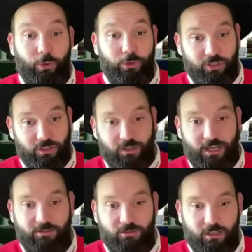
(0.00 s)
worse
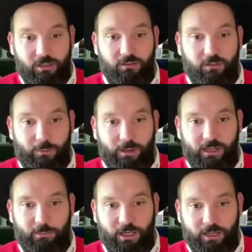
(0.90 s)
as a result of the
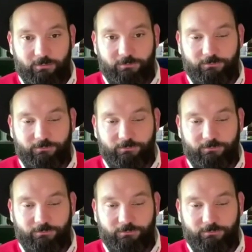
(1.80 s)
pandemic.